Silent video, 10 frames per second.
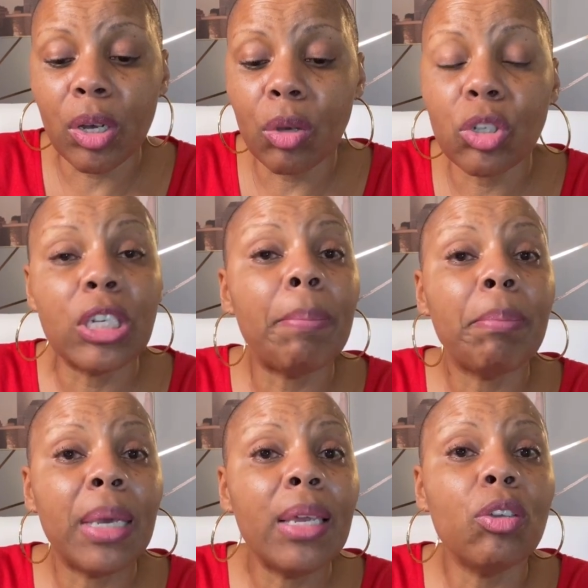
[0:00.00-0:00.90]
code should
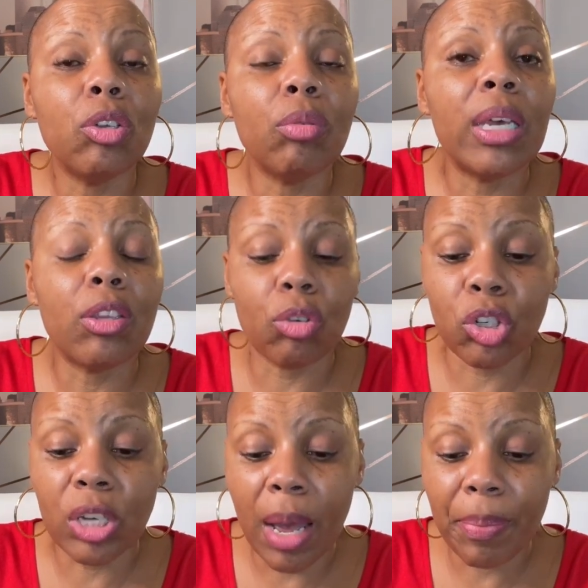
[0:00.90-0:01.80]
meet you in
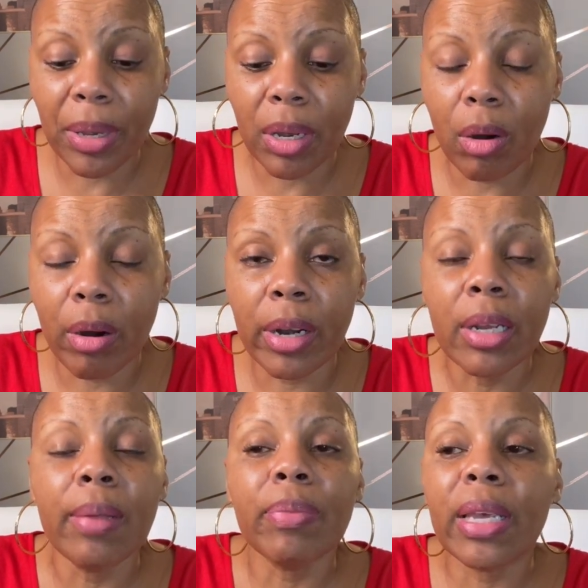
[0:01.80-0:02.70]
your shopping cart.
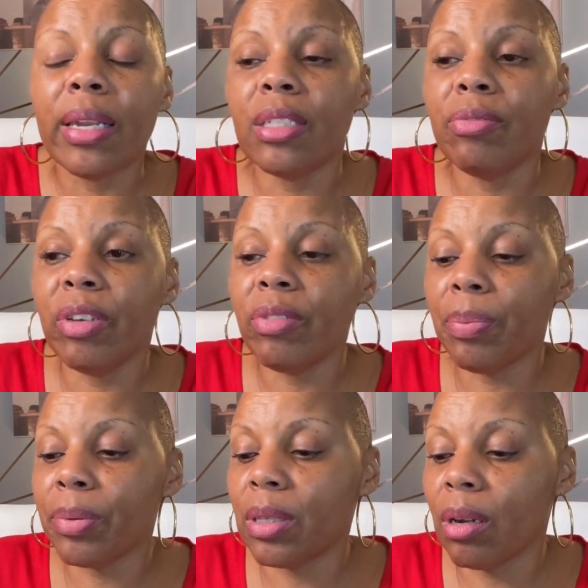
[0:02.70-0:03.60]
It is
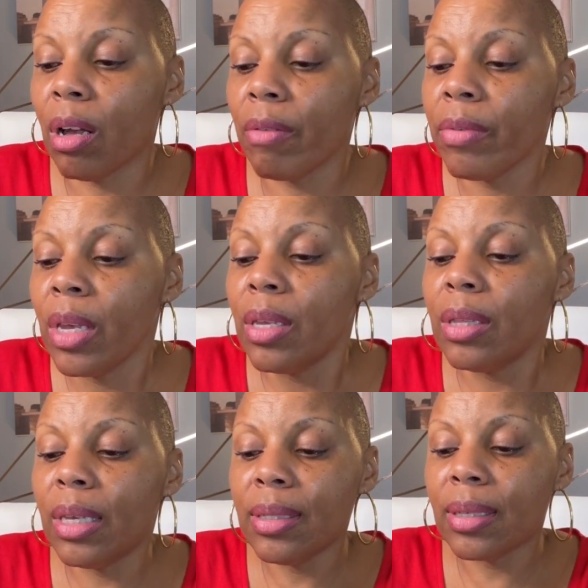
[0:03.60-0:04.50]
50% off.
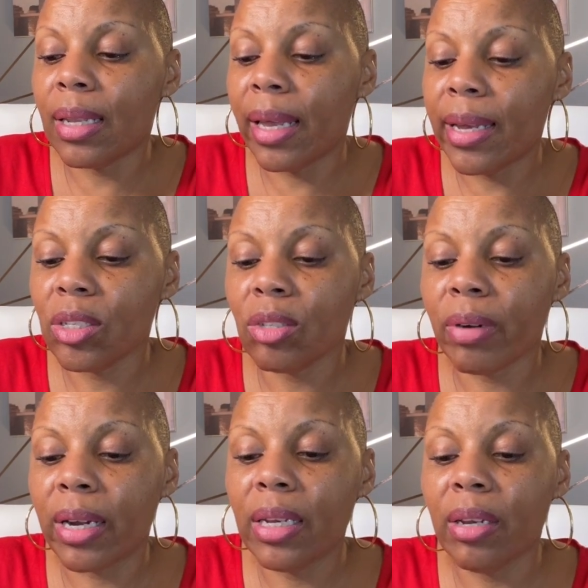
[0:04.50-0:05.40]
These glasses
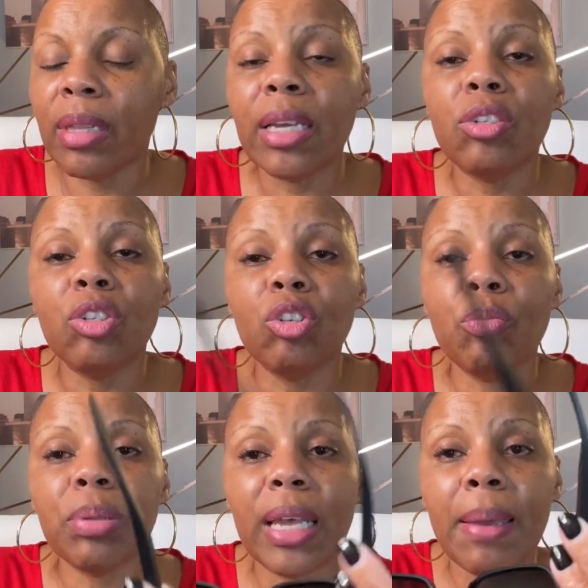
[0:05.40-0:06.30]
right here, they do
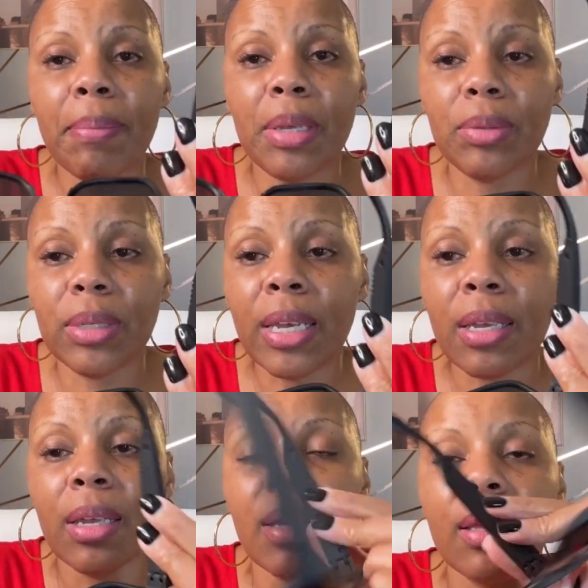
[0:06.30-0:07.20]
play
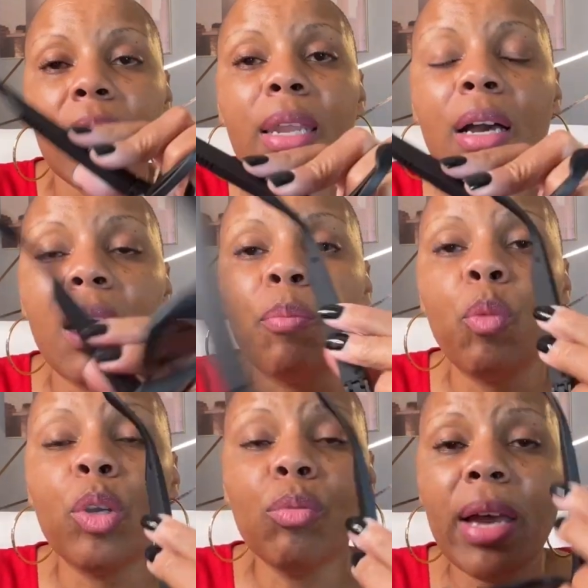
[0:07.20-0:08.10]
music. And
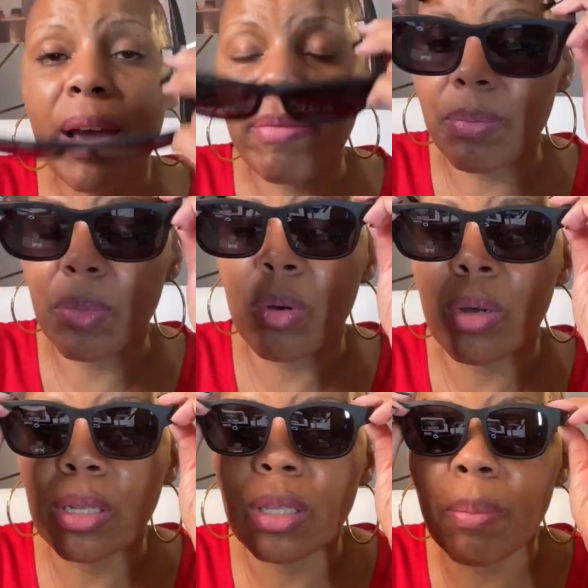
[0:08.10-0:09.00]
um, when you have them
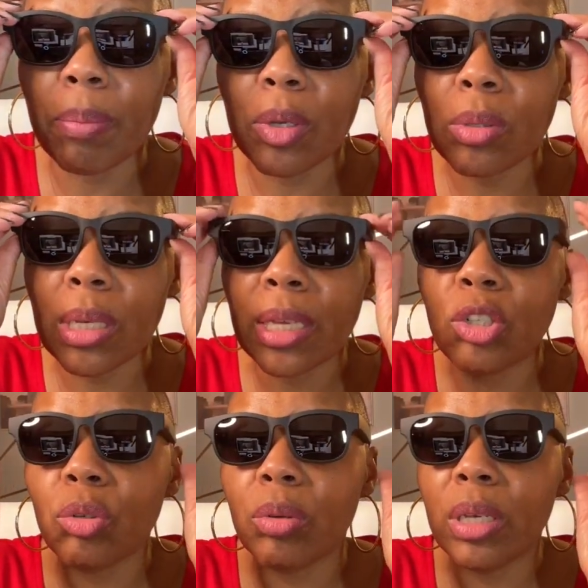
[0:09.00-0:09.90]
on, the music
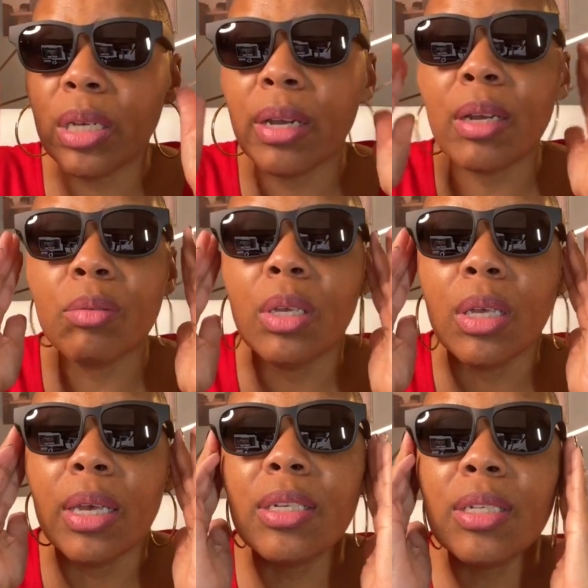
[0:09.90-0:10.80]
that you hear, it,
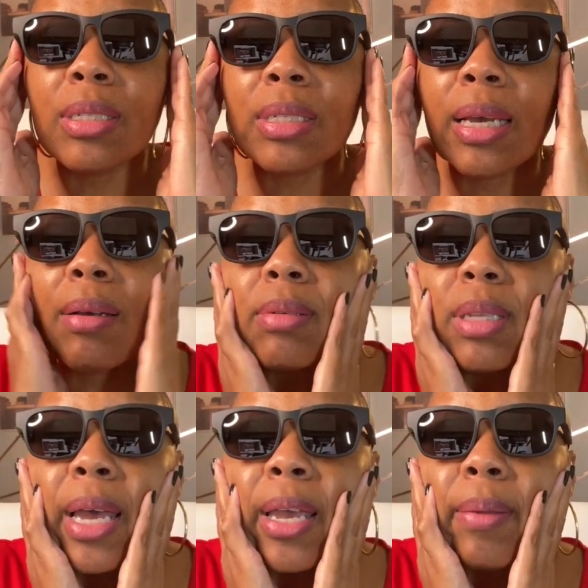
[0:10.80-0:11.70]
it just sounds
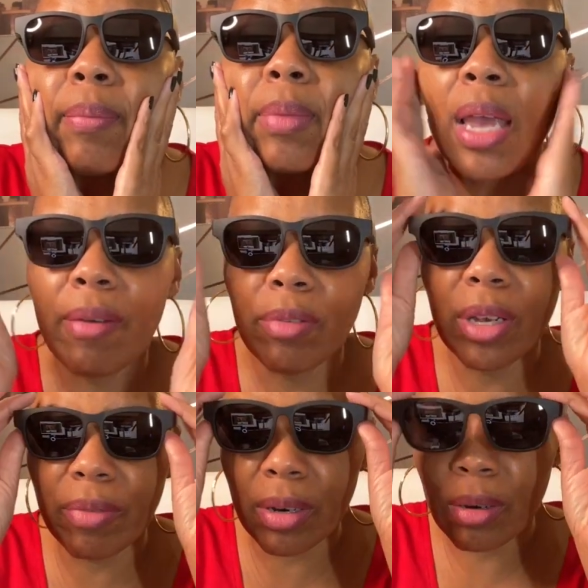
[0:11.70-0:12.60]
like, have you
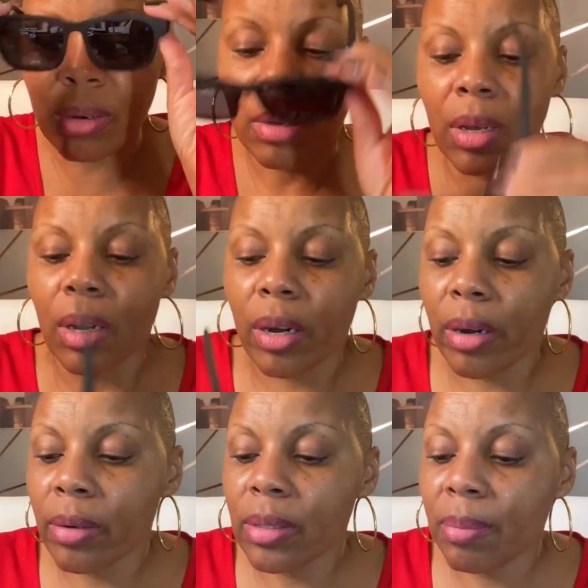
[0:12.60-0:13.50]
ever
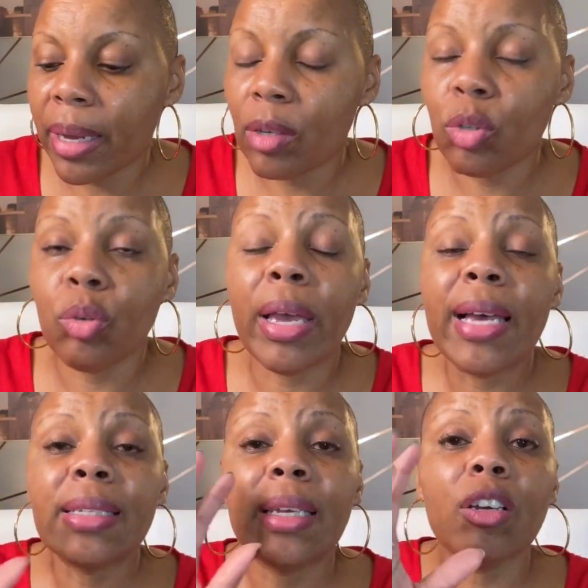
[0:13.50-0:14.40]
heard somebody who
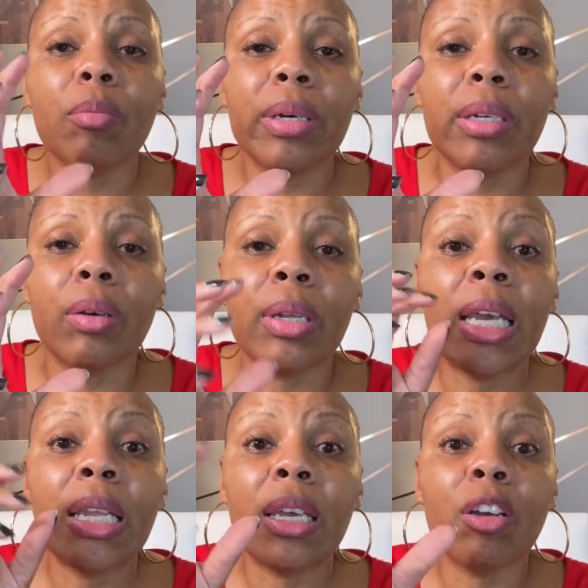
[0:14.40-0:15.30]
has an earbud on
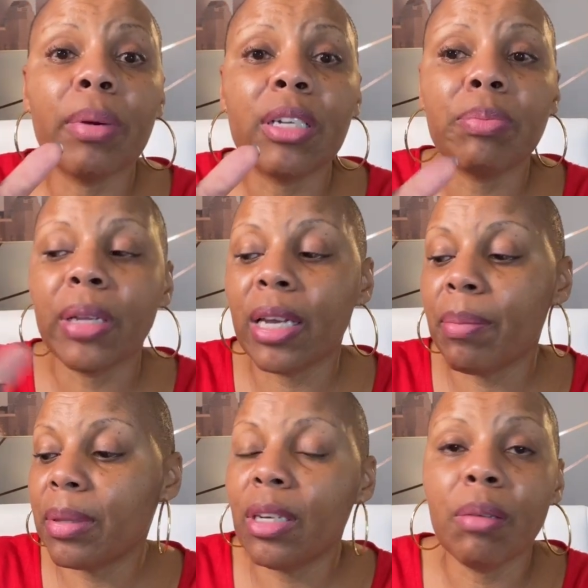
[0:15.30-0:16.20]
and the earbud is
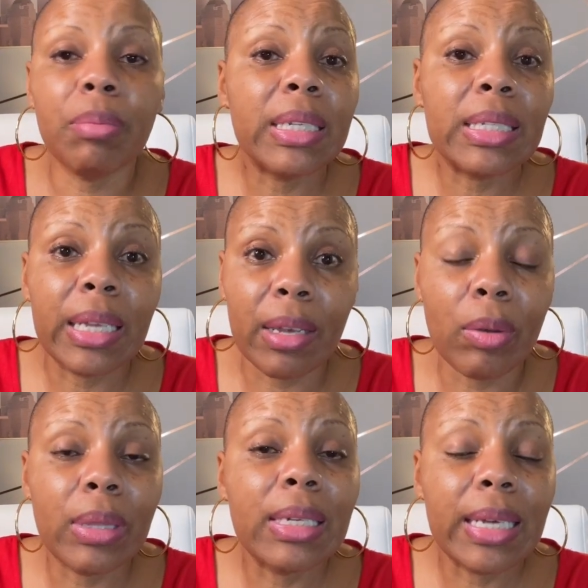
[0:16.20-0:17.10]
playing, but the earbud is laying
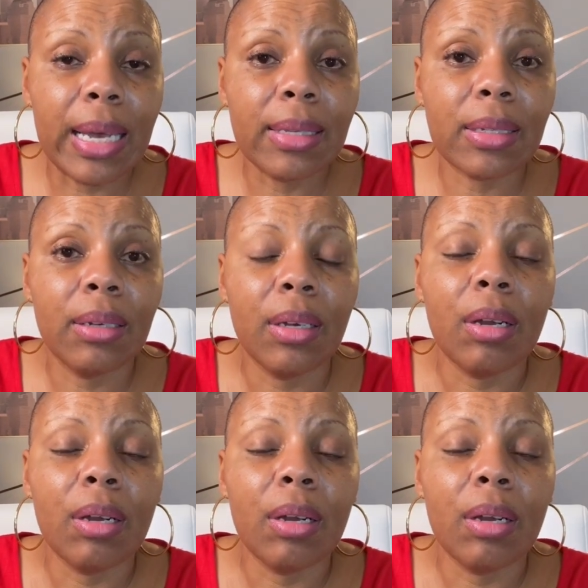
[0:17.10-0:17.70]
on the desk?